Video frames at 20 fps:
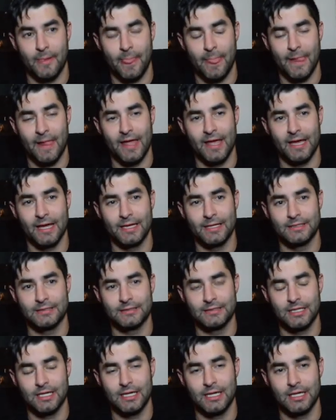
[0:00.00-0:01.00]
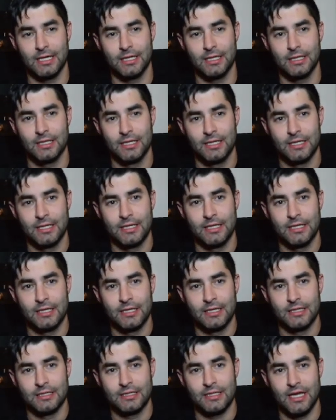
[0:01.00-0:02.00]
And
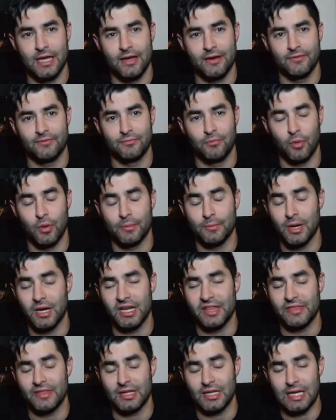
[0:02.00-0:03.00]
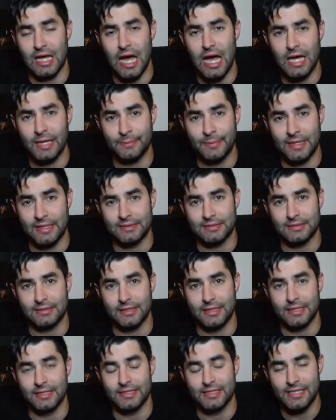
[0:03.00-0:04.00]
they have more money than God,
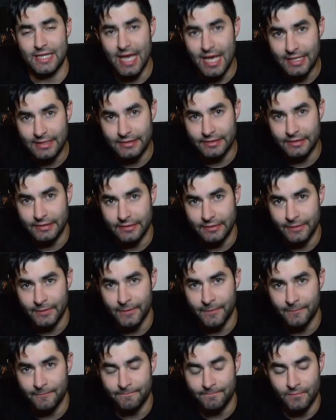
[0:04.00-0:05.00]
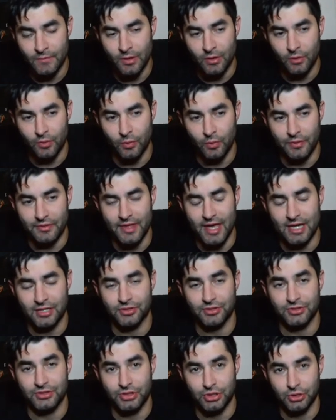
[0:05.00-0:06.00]
basically. And yet, when they
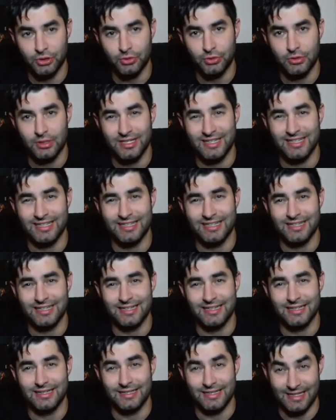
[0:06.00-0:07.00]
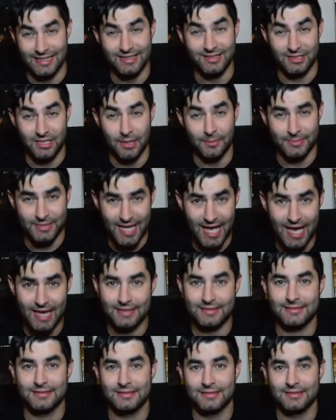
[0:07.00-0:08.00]
actually do income
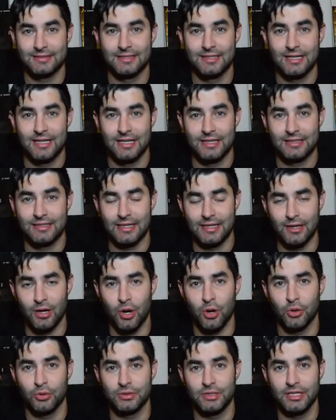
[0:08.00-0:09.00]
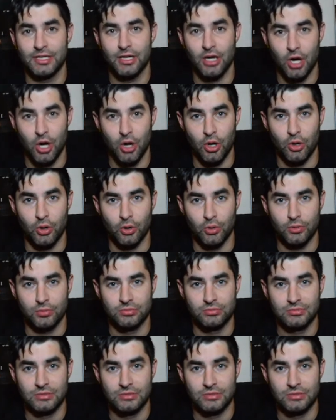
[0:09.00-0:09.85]
tax, they only owe